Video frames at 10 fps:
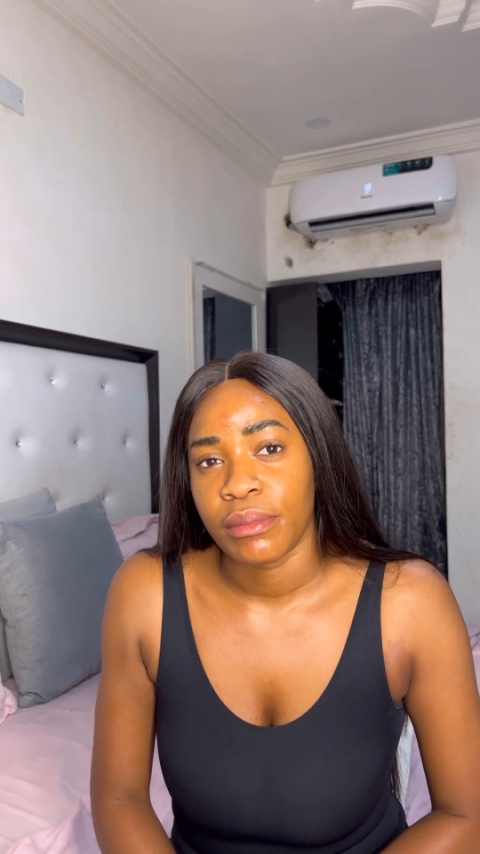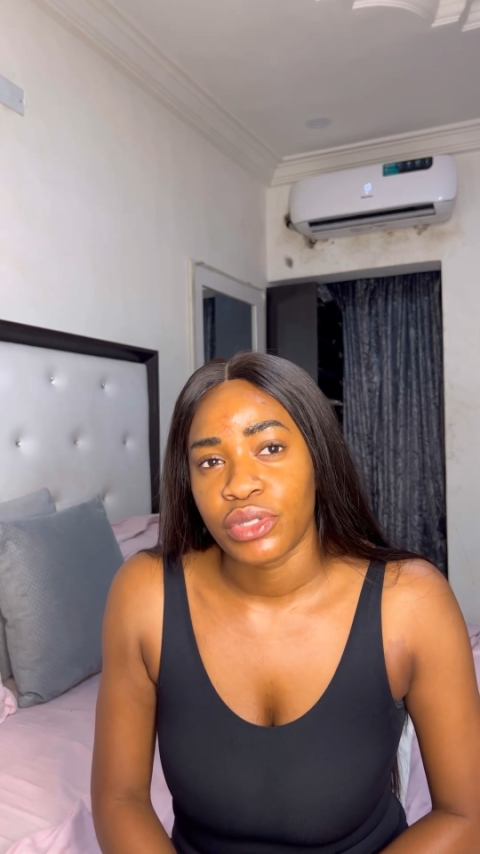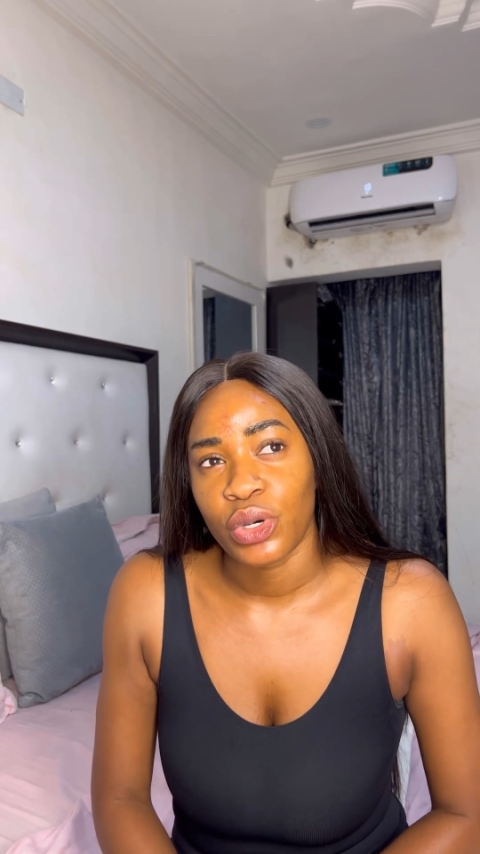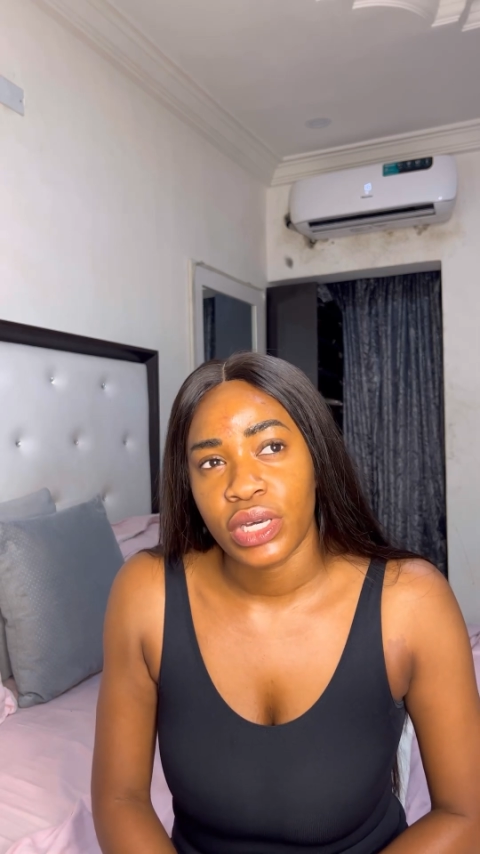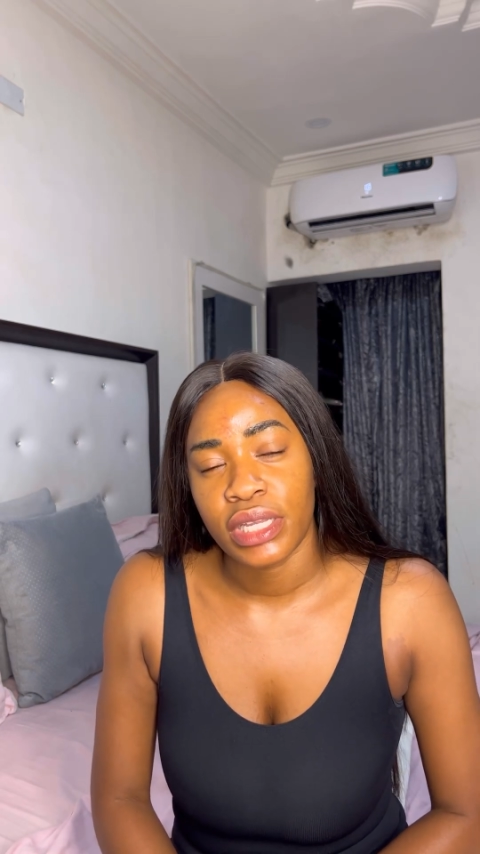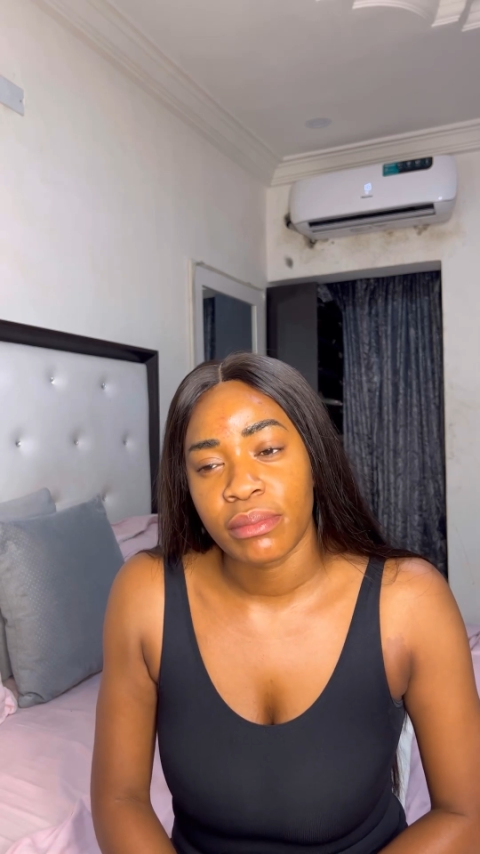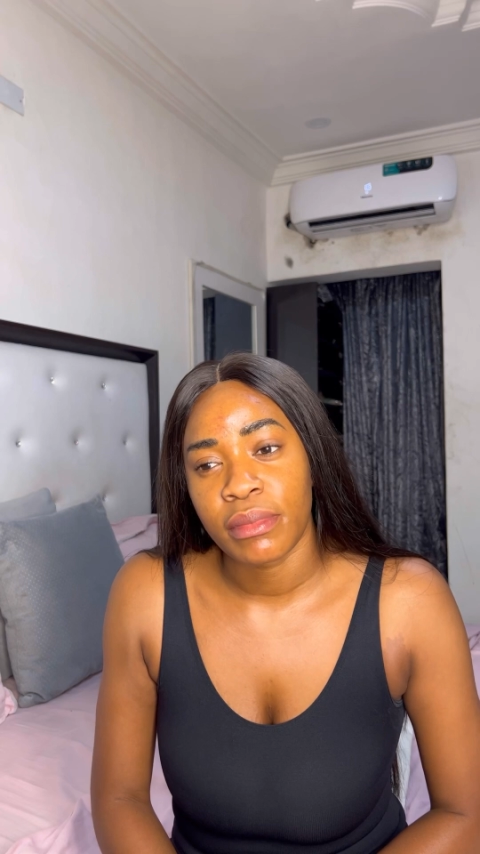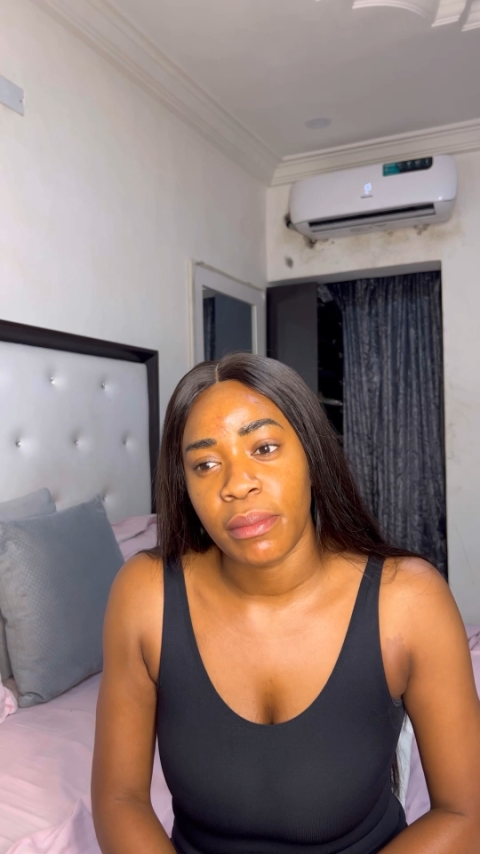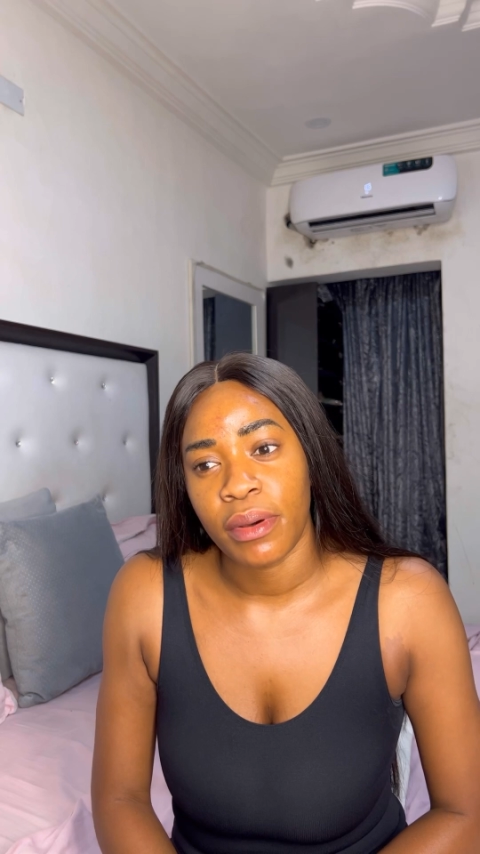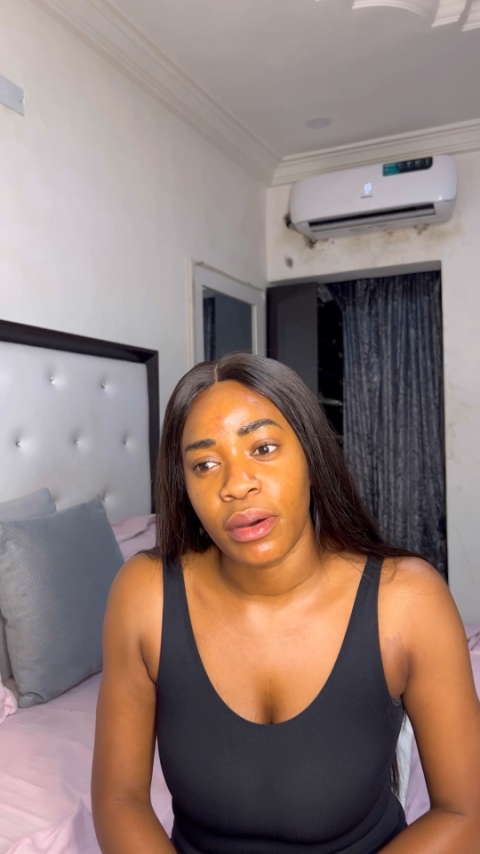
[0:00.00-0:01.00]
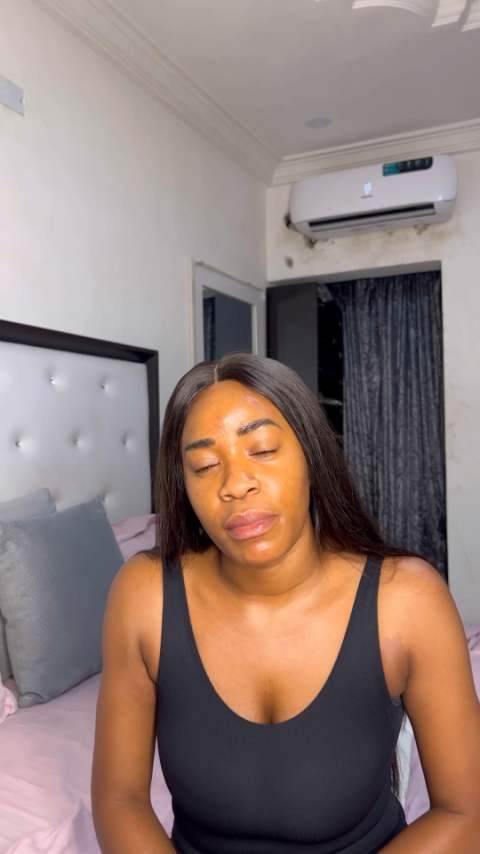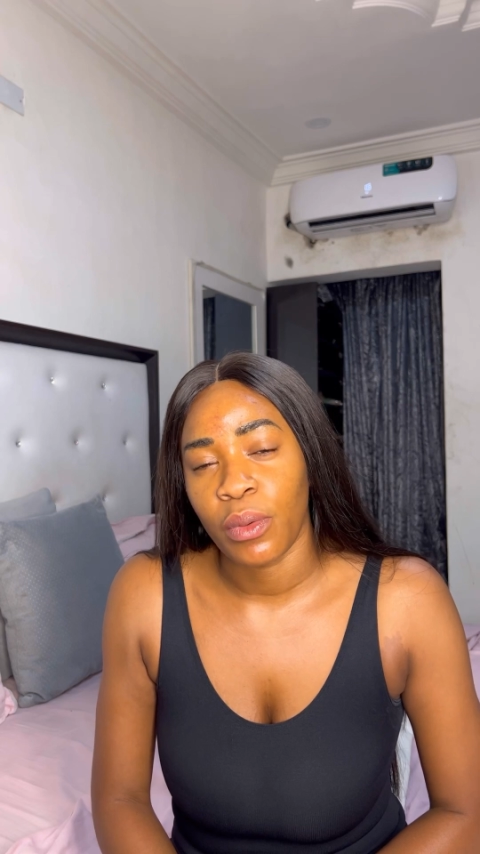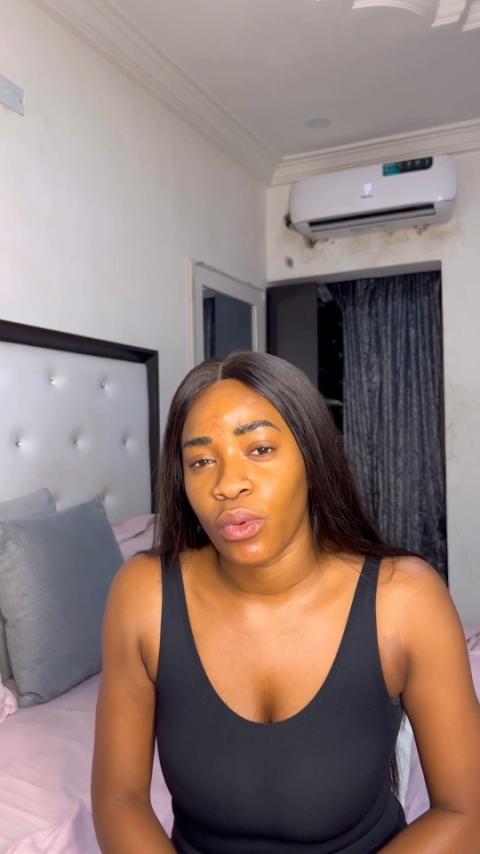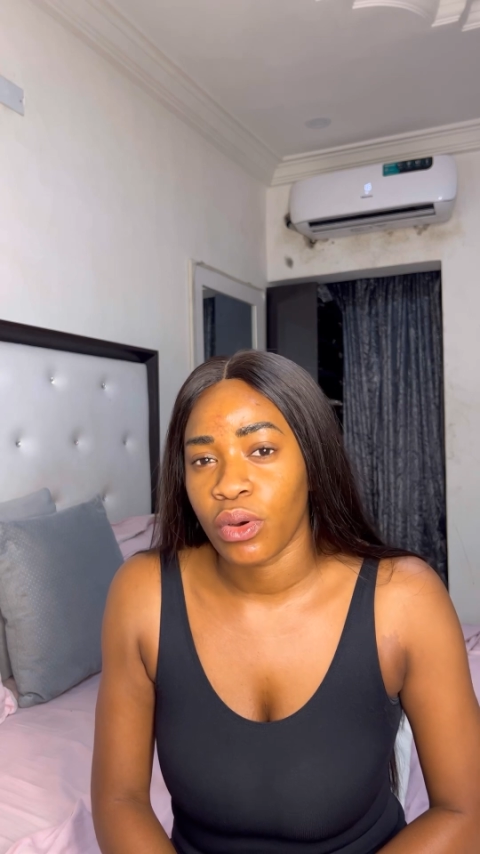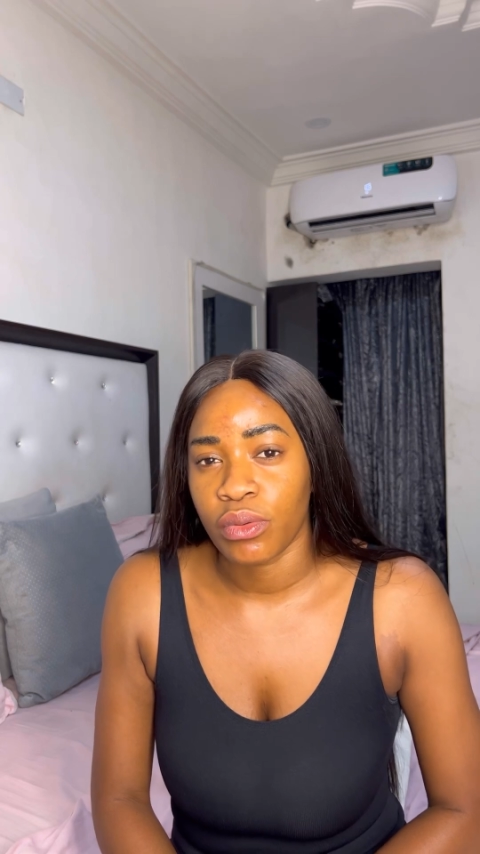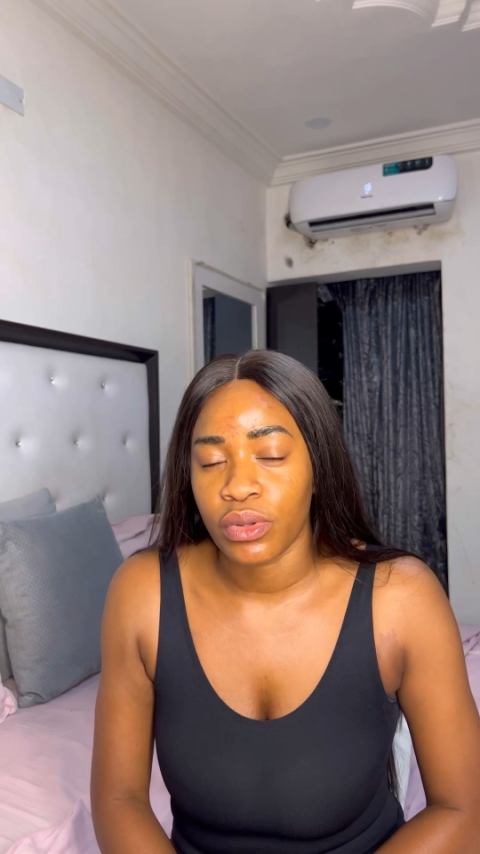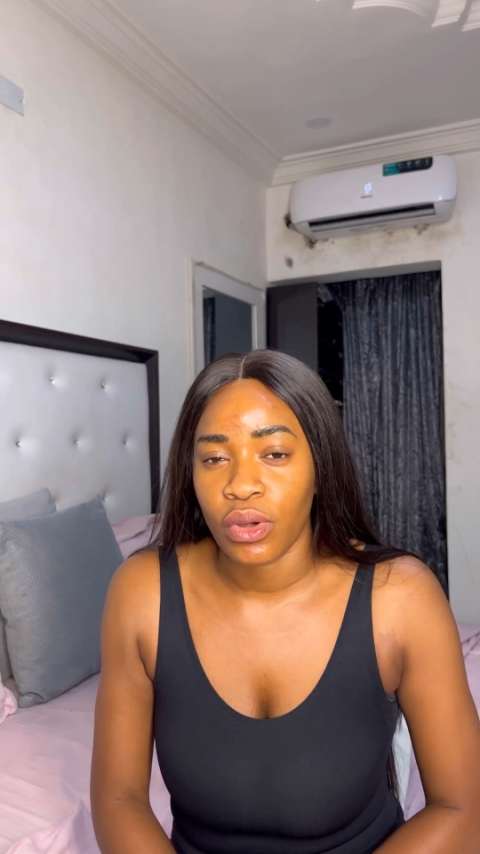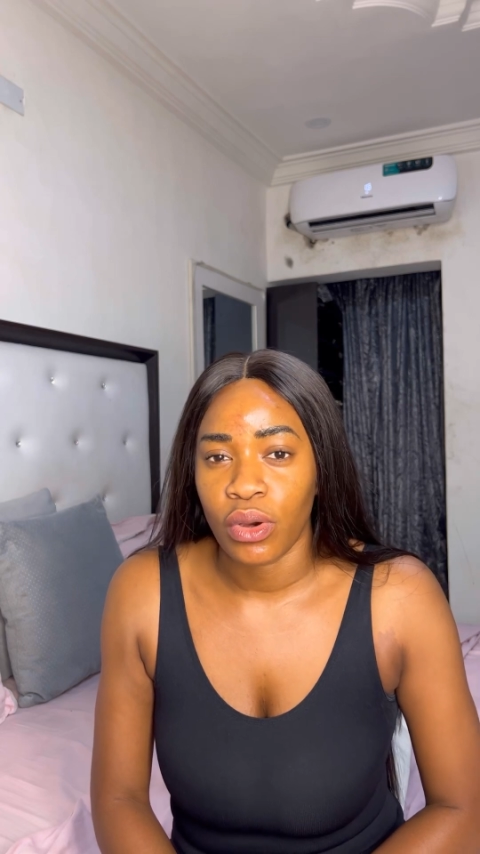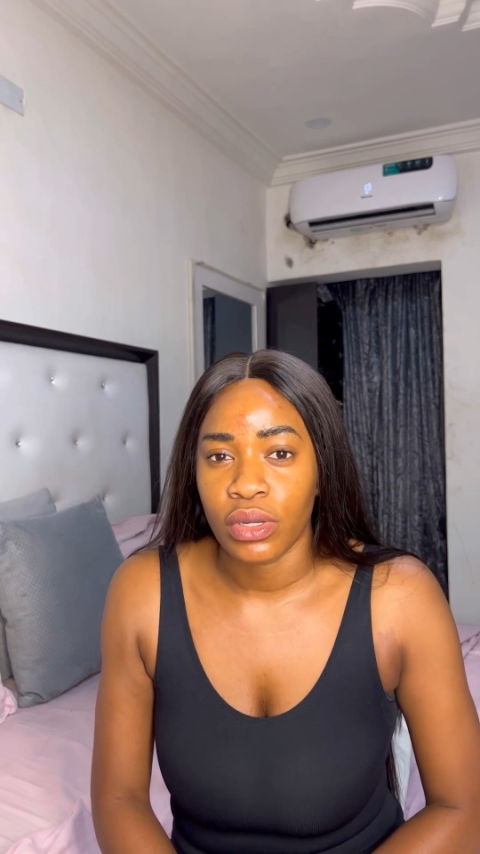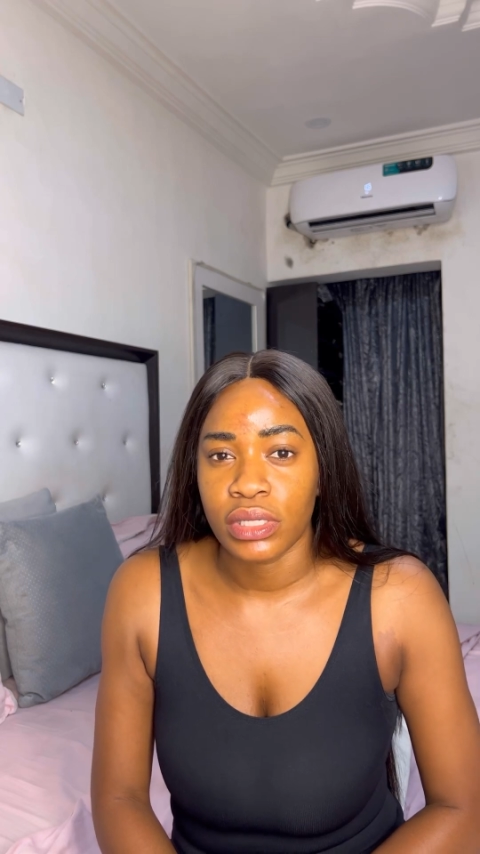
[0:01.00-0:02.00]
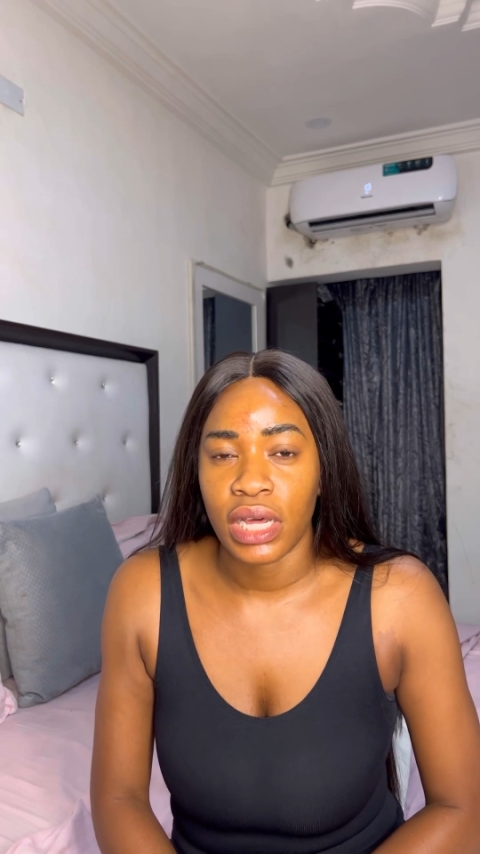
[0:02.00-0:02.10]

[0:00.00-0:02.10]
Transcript: I'm talking about my walk with God,